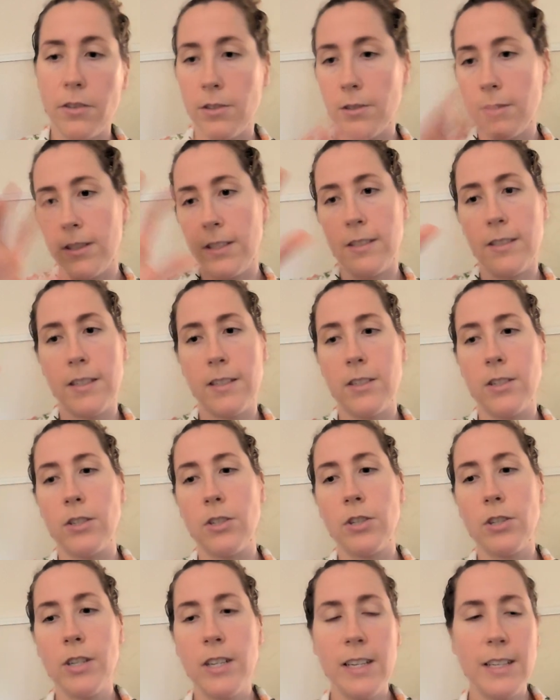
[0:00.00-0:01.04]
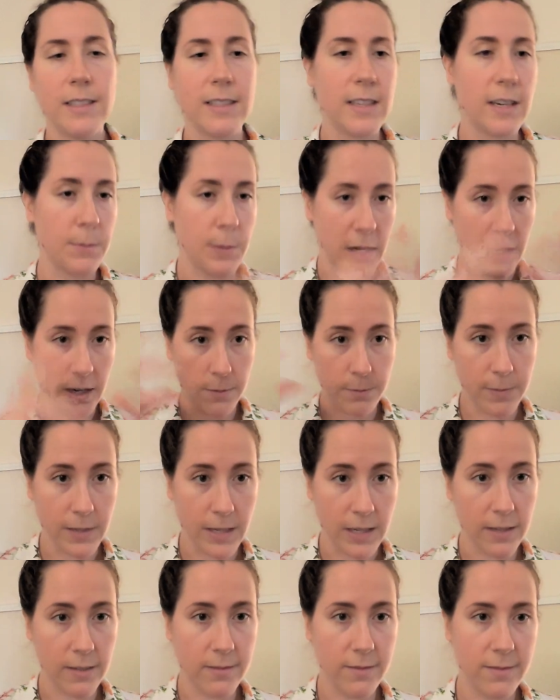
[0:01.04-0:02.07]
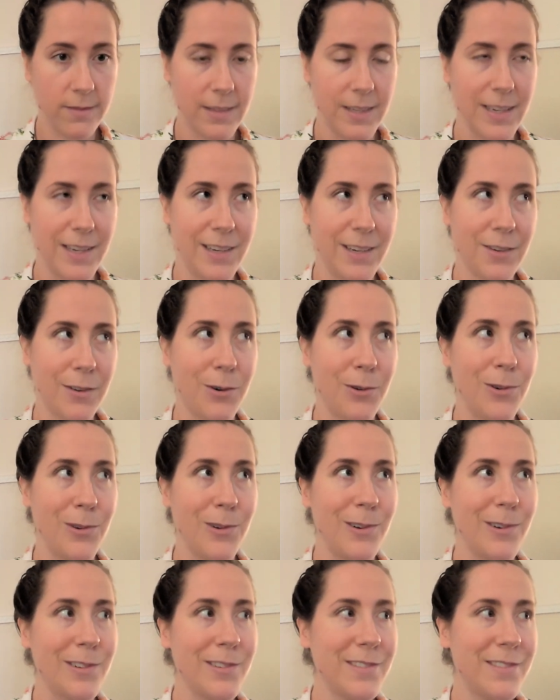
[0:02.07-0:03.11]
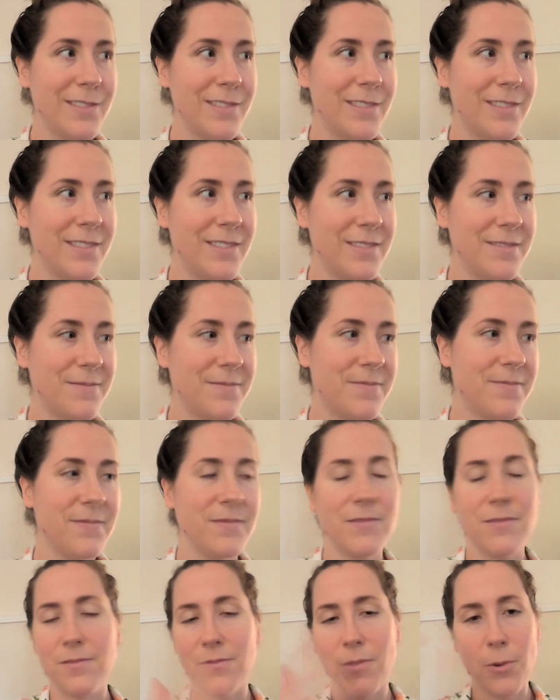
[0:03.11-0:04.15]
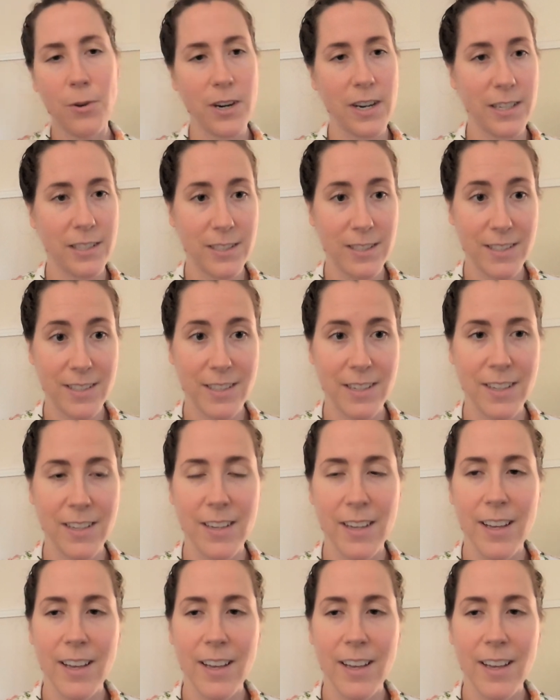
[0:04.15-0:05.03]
those decision trees that make up the whole forest